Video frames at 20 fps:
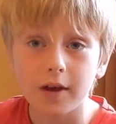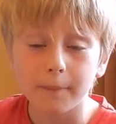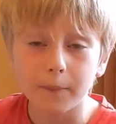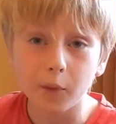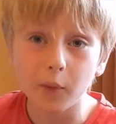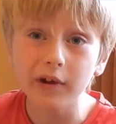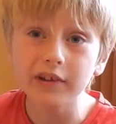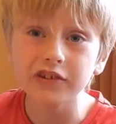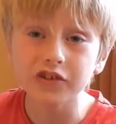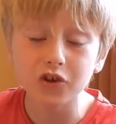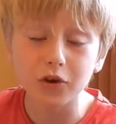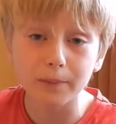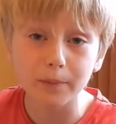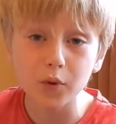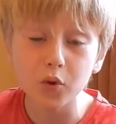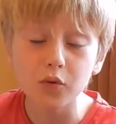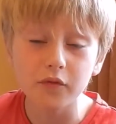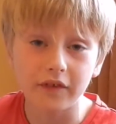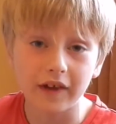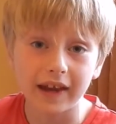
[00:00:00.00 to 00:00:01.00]
But once you're
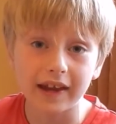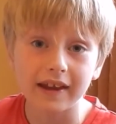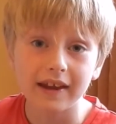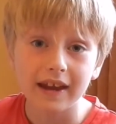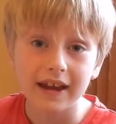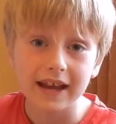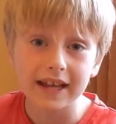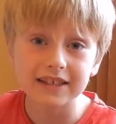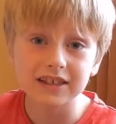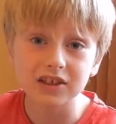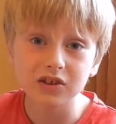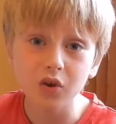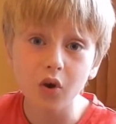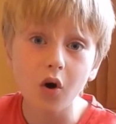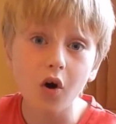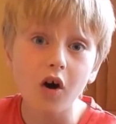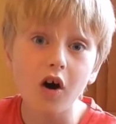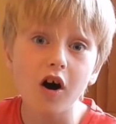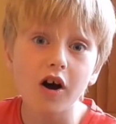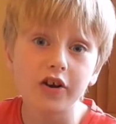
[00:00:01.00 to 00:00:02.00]
moving, it's a
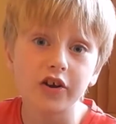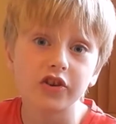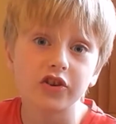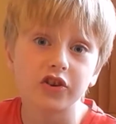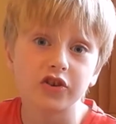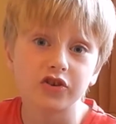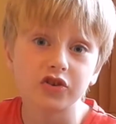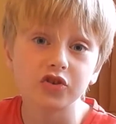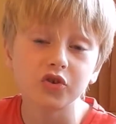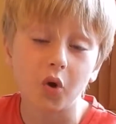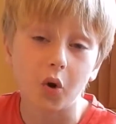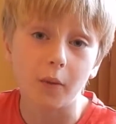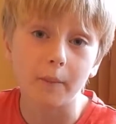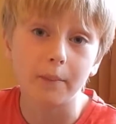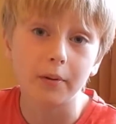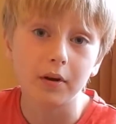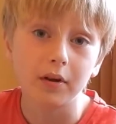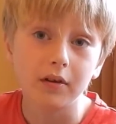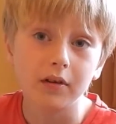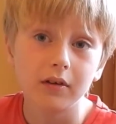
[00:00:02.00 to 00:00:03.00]
lot harder to stop.